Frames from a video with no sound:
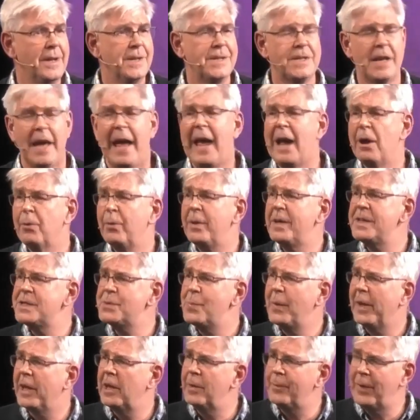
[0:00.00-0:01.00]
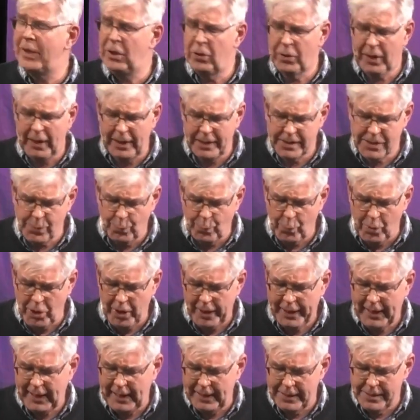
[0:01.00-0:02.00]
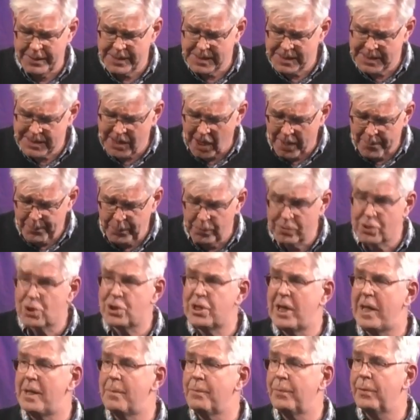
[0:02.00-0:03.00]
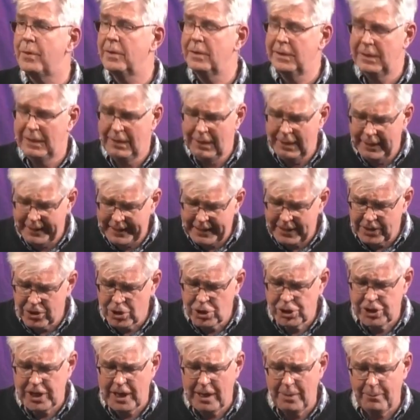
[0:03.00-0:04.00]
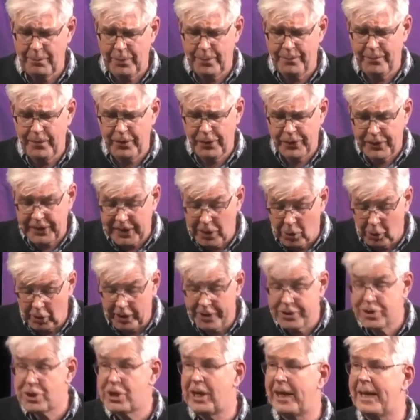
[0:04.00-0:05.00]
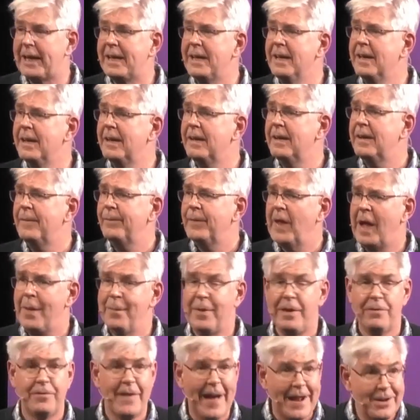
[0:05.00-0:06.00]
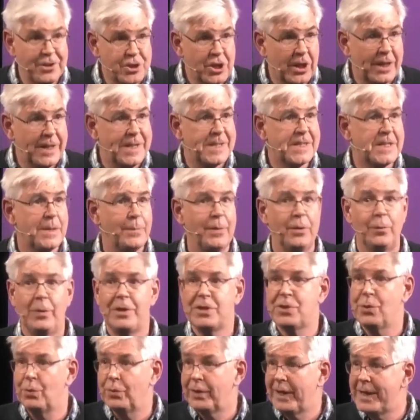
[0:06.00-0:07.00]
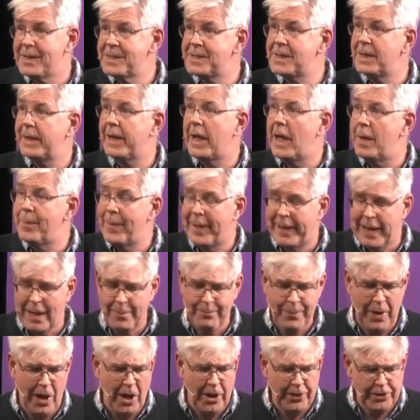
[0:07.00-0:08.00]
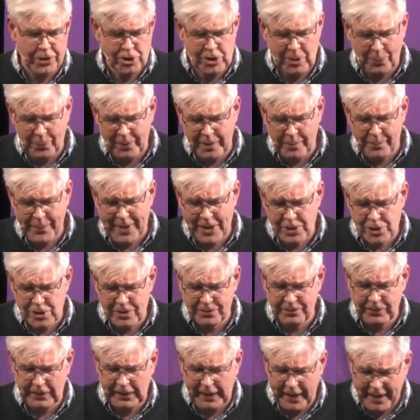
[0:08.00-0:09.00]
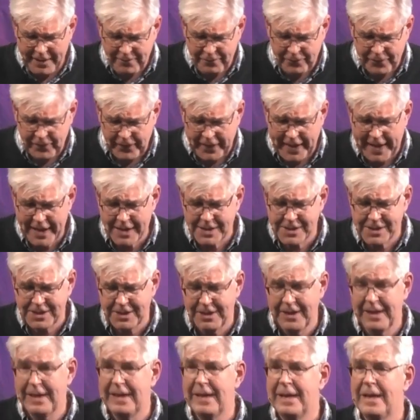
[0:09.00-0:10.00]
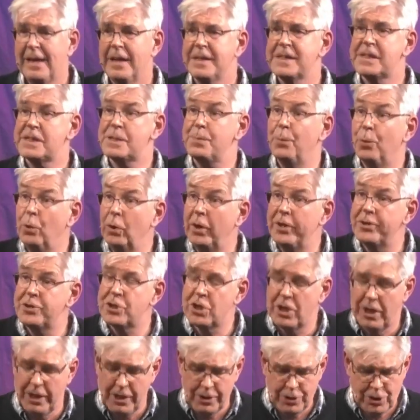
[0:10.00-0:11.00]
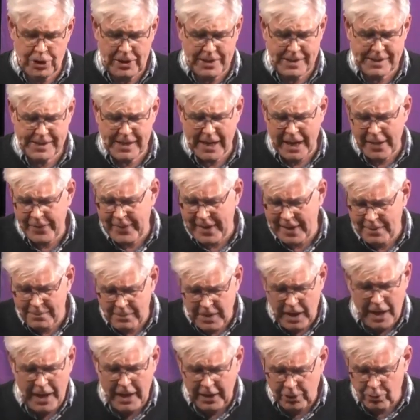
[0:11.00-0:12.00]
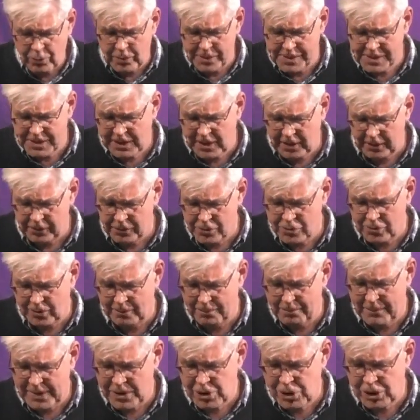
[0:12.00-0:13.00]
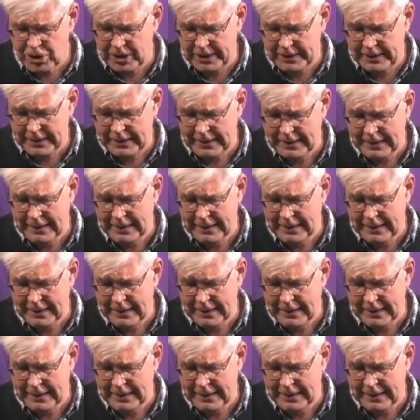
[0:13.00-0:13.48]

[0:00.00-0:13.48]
So areas we're going to be looking to work in: discipleship, leadership, theology, evangelism, and we talked yesterday about our partnership with A Passion for Life for that, smaller churches, and then cross-cultural mission.